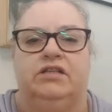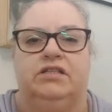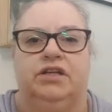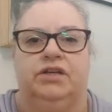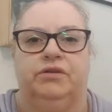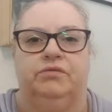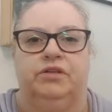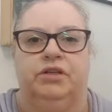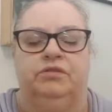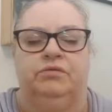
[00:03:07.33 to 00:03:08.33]
so
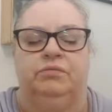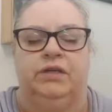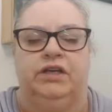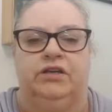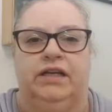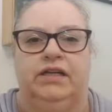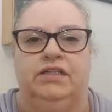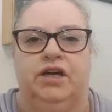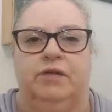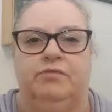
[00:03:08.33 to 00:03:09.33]
we're looking at
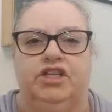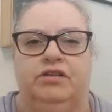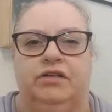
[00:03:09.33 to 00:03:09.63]
Derbyshire,